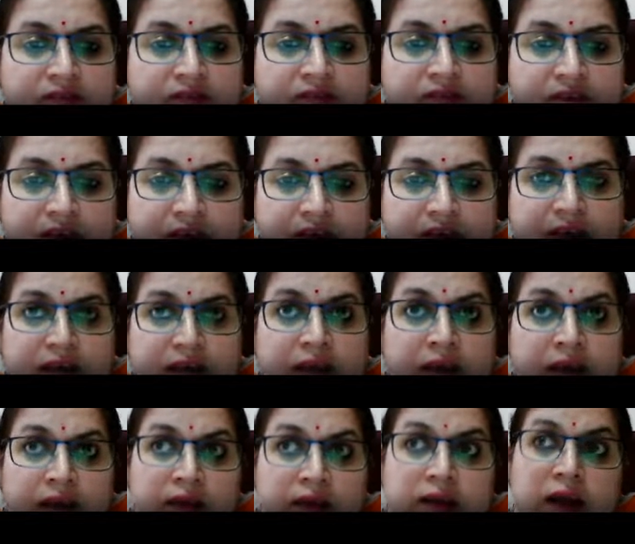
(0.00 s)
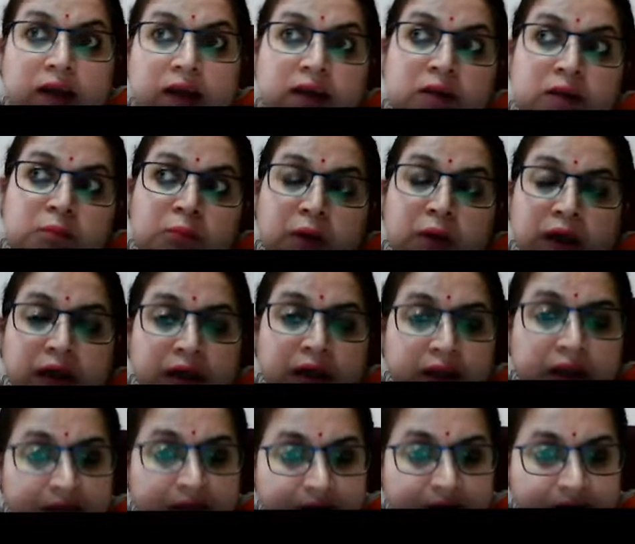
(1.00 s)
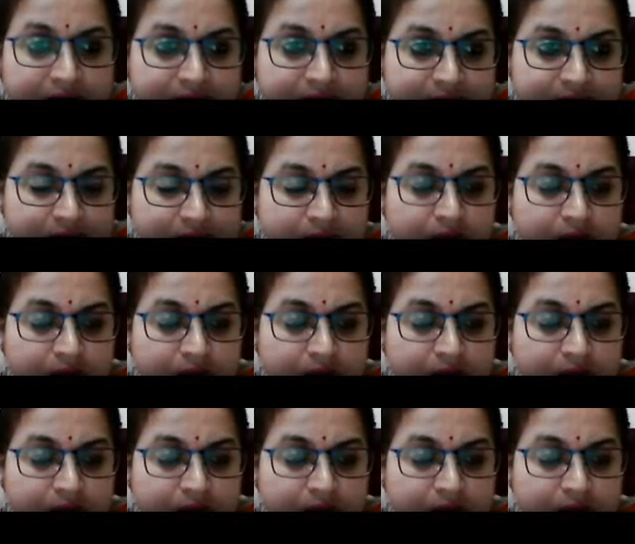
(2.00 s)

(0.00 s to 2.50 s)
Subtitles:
seen that in plain areas,